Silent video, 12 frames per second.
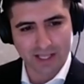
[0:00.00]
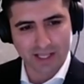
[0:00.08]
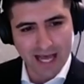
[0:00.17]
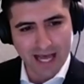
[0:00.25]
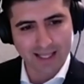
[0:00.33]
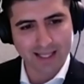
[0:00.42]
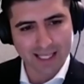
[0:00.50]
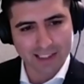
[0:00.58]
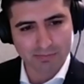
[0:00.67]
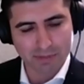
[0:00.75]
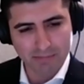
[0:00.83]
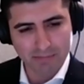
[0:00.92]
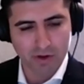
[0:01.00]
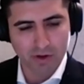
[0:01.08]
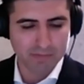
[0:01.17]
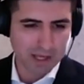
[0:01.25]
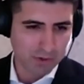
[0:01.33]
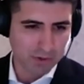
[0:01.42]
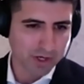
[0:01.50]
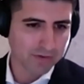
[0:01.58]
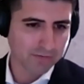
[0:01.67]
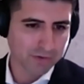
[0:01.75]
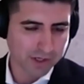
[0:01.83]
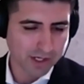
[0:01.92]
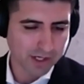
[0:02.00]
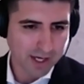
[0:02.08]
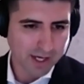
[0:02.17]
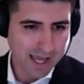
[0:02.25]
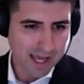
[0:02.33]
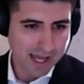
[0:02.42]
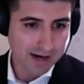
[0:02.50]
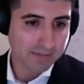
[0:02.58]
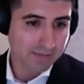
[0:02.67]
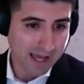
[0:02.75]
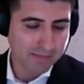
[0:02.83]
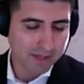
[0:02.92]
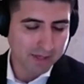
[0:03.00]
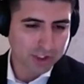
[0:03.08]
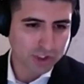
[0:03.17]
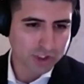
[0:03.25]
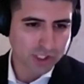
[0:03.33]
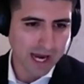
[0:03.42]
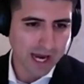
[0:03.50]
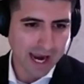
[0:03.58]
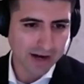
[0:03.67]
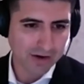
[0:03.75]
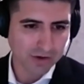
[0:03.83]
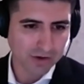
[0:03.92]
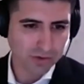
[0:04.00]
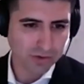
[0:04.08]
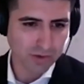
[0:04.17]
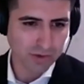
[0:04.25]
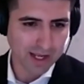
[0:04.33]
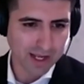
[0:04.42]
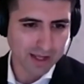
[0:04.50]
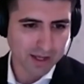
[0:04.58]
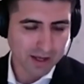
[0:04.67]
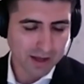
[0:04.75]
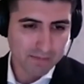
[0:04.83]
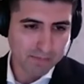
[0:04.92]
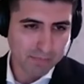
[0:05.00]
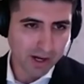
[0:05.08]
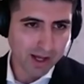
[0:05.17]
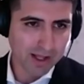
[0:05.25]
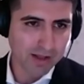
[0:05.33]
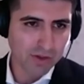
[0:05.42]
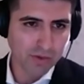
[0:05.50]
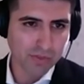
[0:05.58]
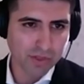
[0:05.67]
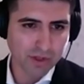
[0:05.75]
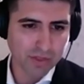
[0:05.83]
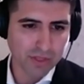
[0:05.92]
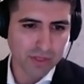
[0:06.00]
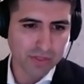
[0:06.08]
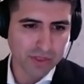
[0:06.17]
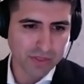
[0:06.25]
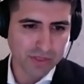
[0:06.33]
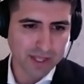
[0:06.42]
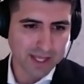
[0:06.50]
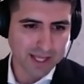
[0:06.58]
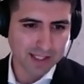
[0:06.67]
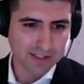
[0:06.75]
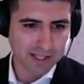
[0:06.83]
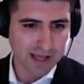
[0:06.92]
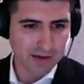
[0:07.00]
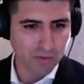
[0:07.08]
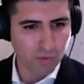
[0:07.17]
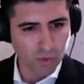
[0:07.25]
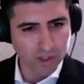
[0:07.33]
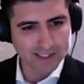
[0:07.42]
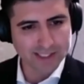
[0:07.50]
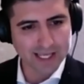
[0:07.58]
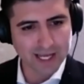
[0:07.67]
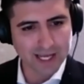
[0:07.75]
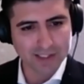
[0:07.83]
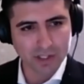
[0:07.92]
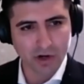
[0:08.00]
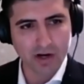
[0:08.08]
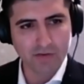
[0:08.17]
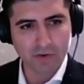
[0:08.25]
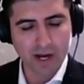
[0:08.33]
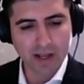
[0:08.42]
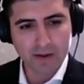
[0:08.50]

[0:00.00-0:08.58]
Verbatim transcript: lot less people and be able to convert at a at a much higher rate. But the thing is that once I got started, Frank,